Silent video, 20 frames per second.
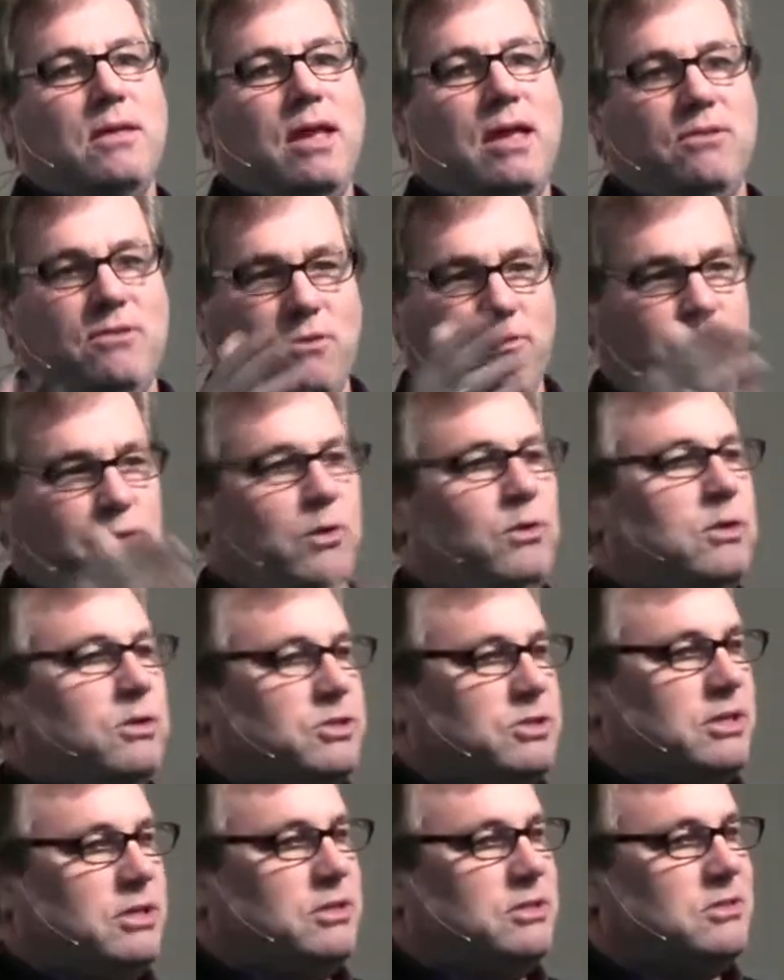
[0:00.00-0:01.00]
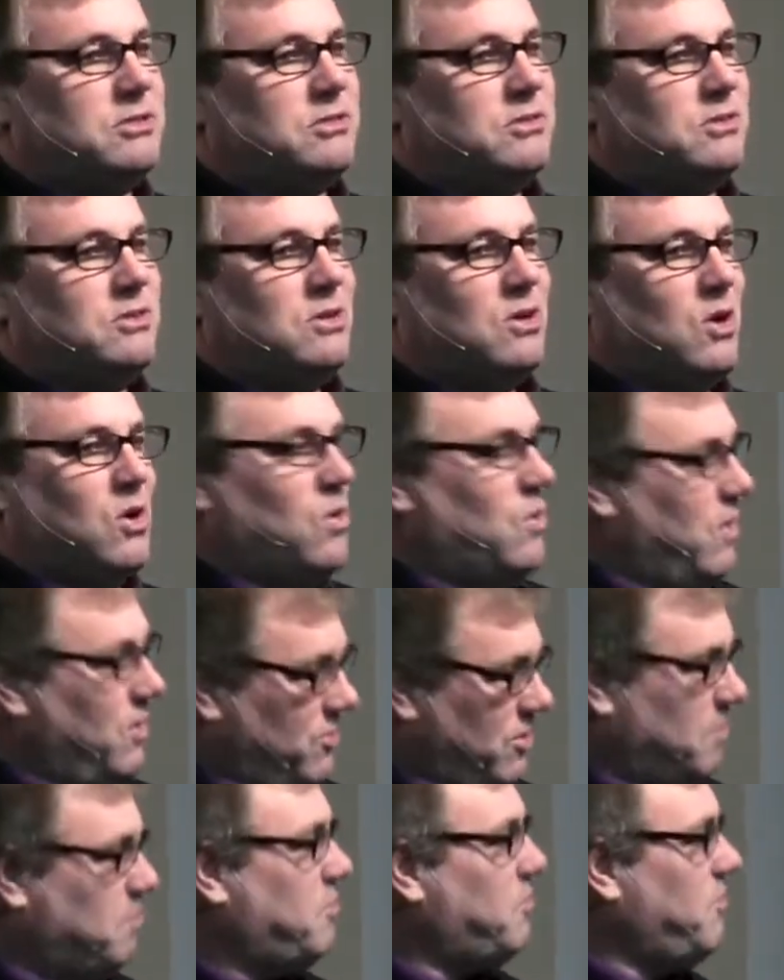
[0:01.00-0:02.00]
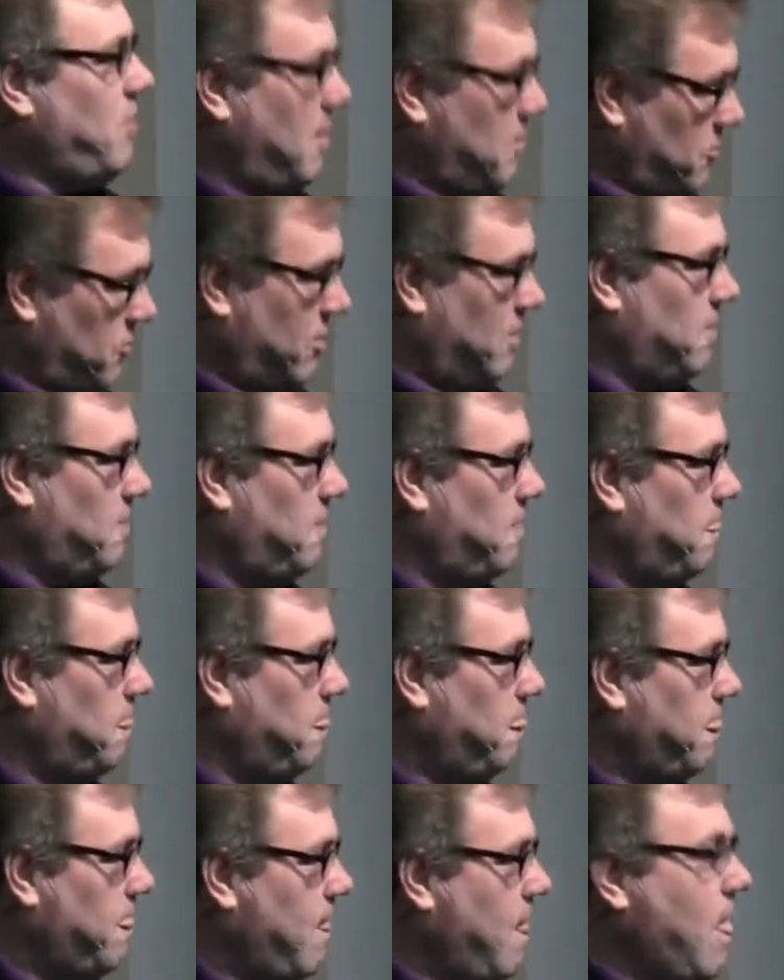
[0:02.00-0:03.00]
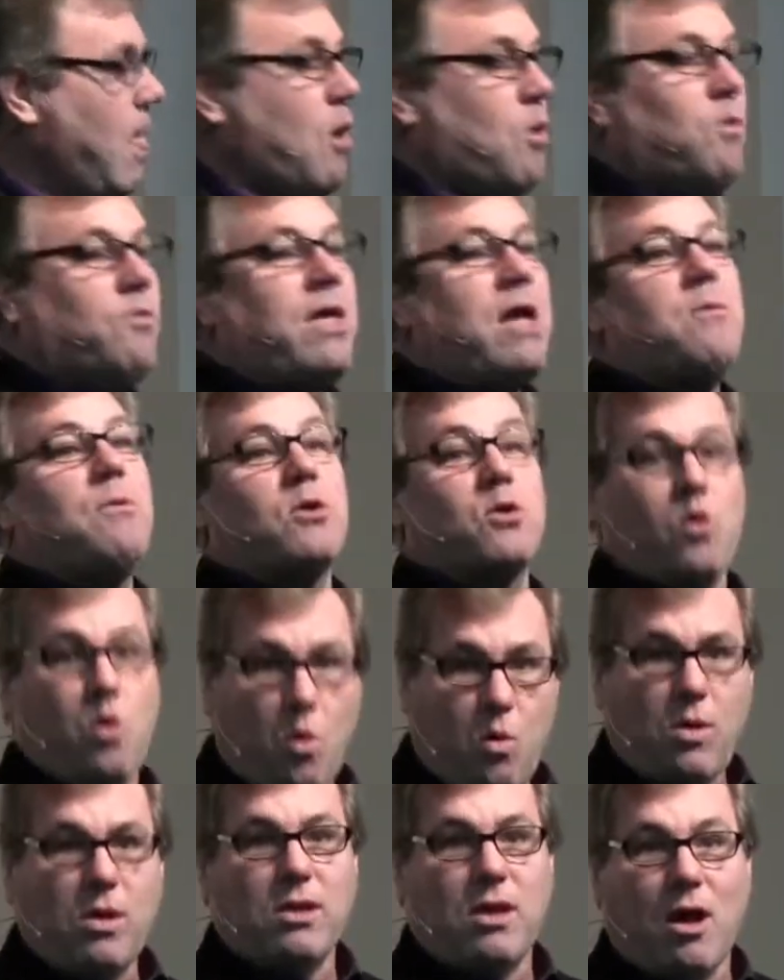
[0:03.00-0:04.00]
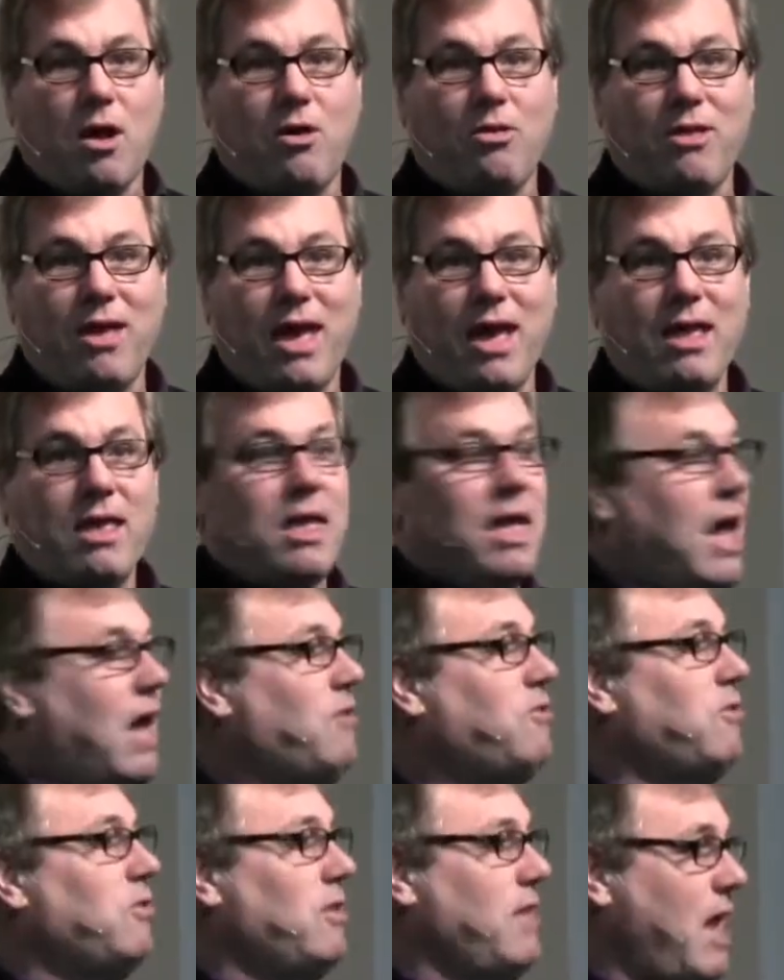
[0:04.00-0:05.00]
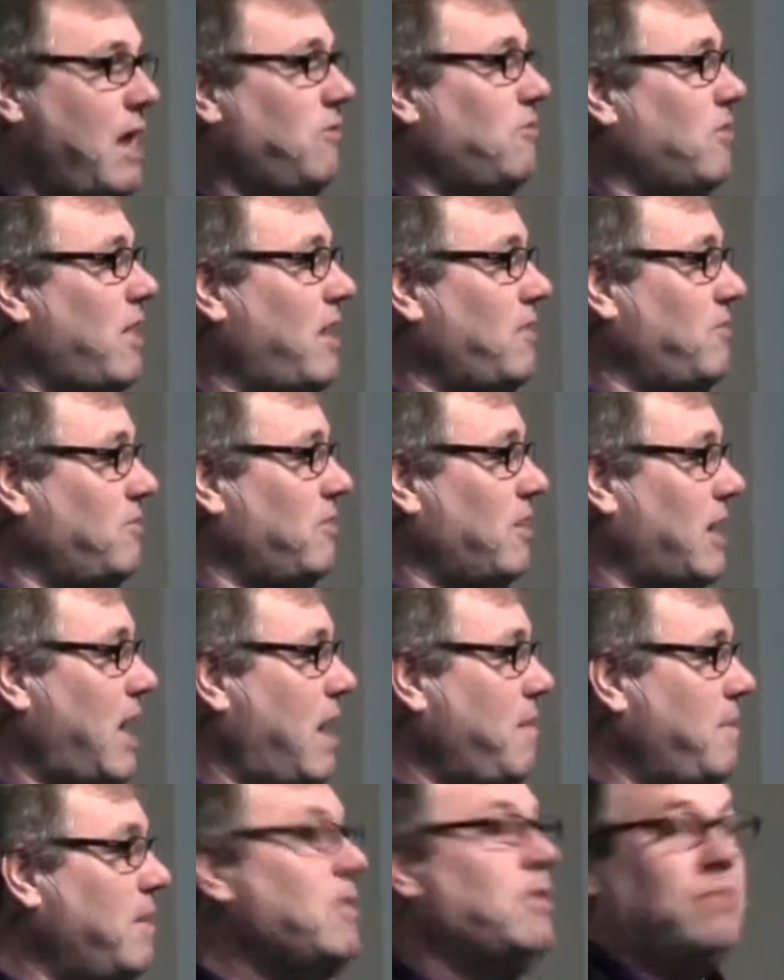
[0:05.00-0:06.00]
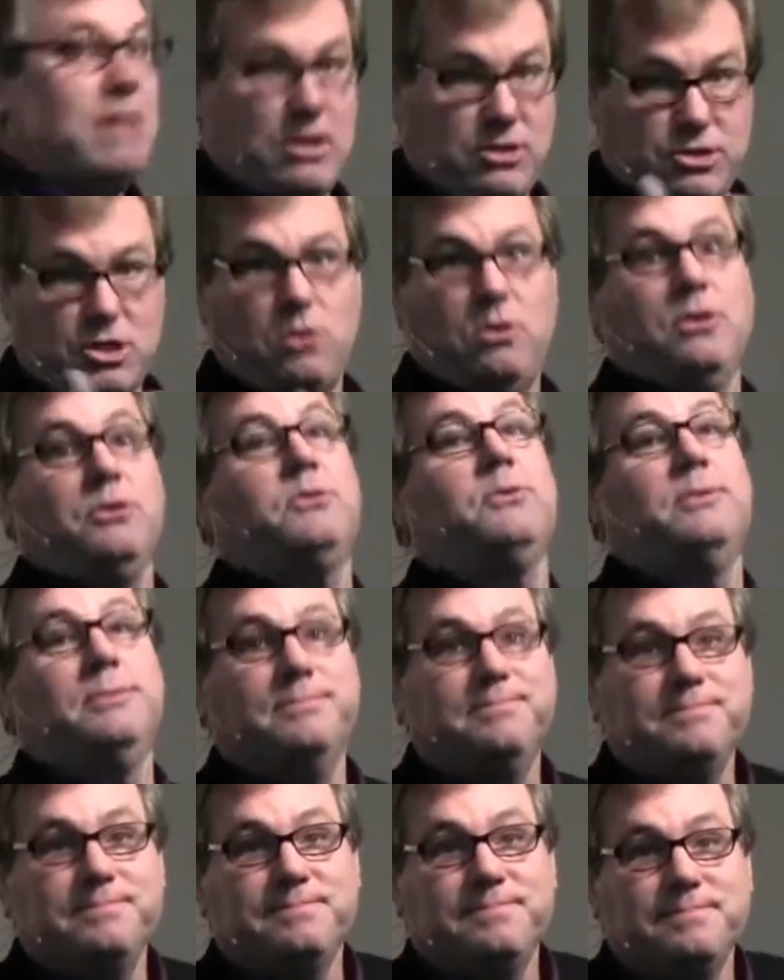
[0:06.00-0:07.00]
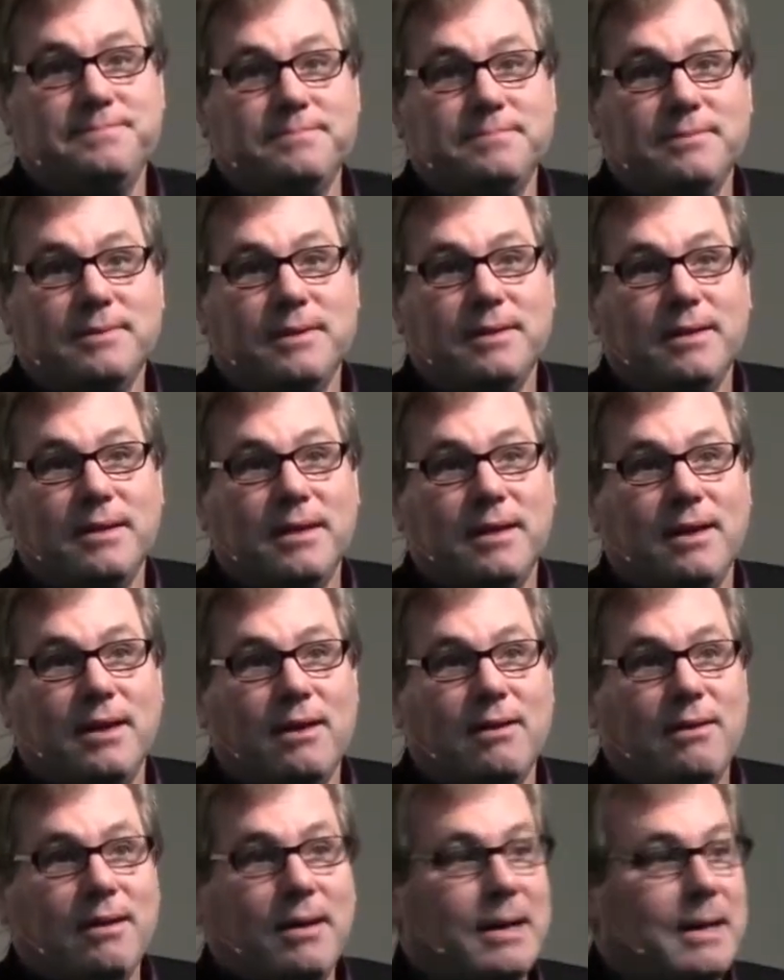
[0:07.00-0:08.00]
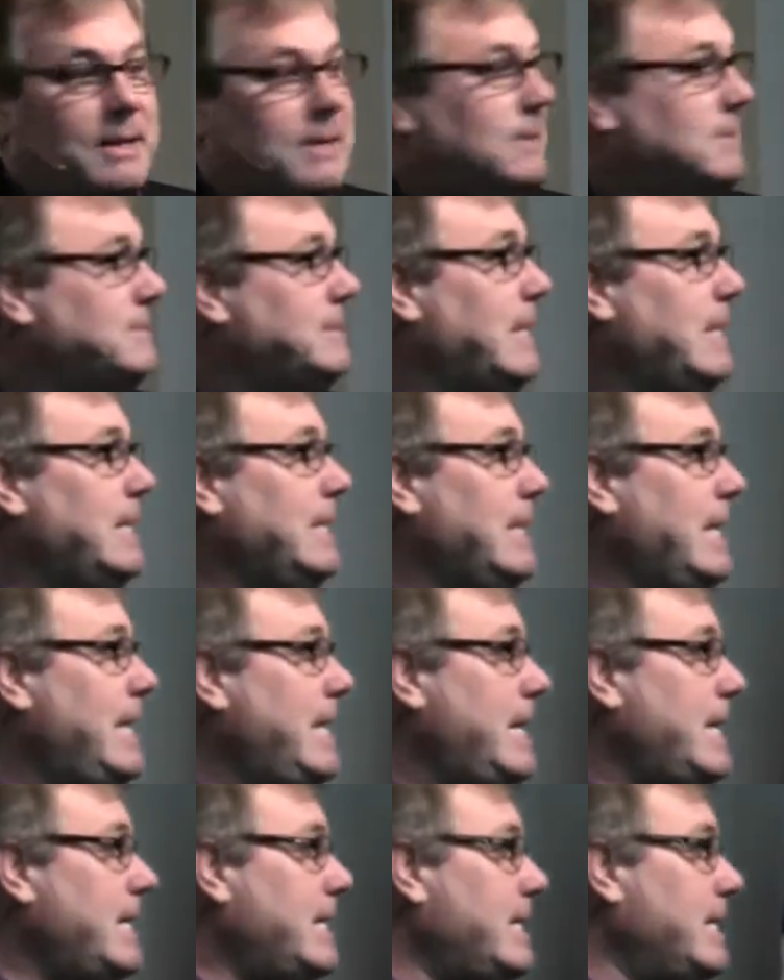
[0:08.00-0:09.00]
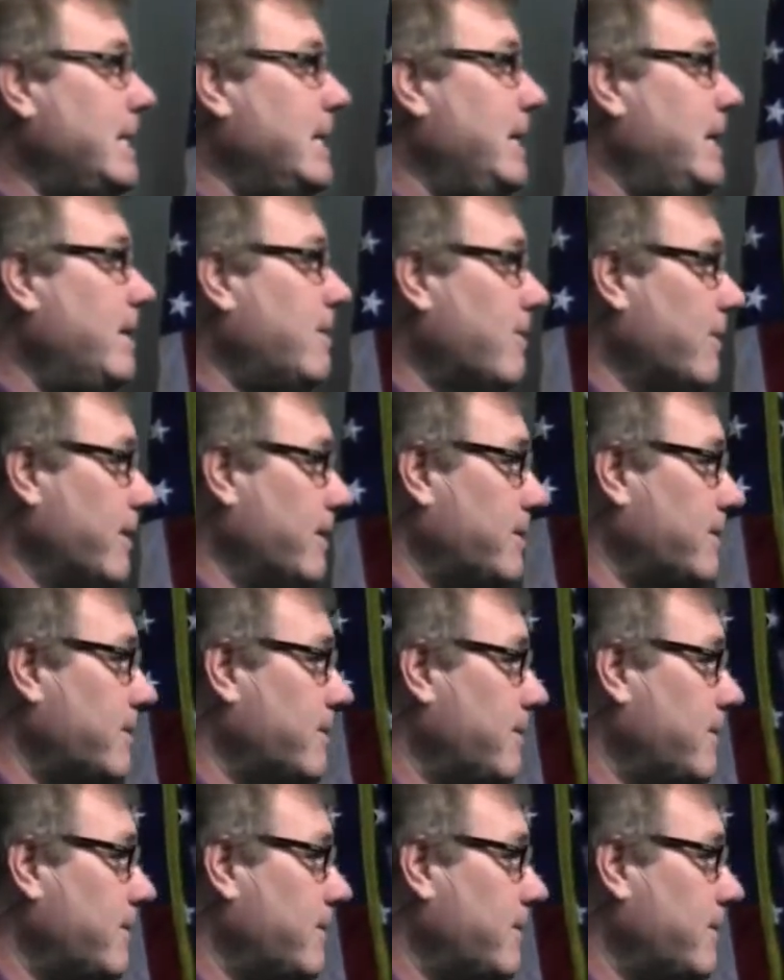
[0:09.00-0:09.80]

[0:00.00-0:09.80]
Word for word: Is it foolishness? Or is it presumption? Well, they recorded all that, and so the next classes that came in, they showed it to them because they needed to hear it.